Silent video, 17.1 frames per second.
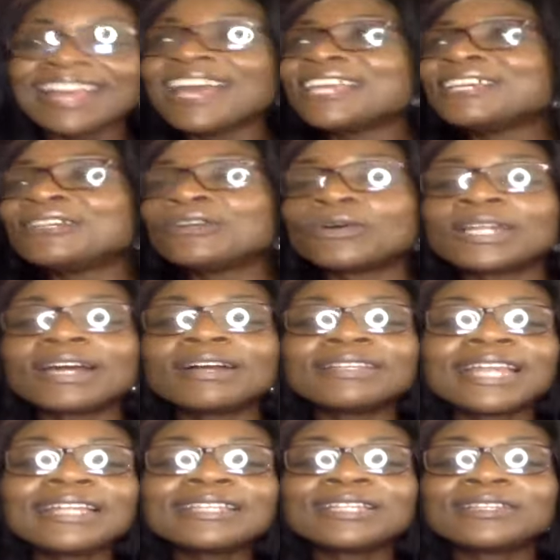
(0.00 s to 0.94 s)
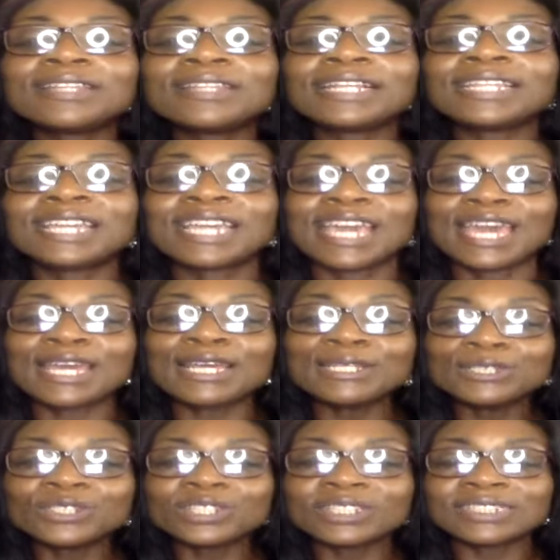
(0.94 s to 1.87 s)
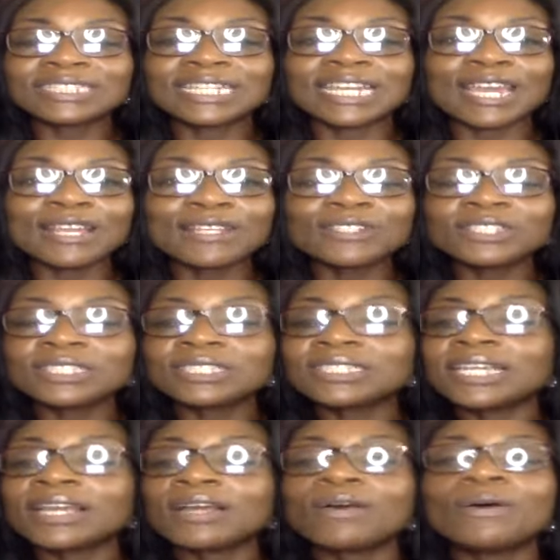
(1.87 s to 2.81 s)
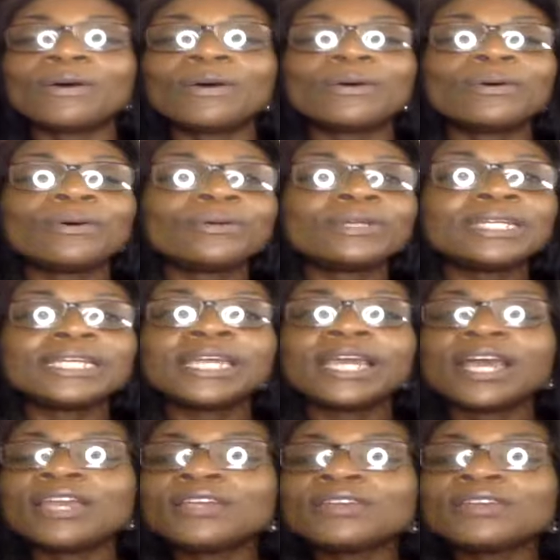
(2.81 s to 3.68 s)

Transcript: You know that like the like the angels, the angels sing holy.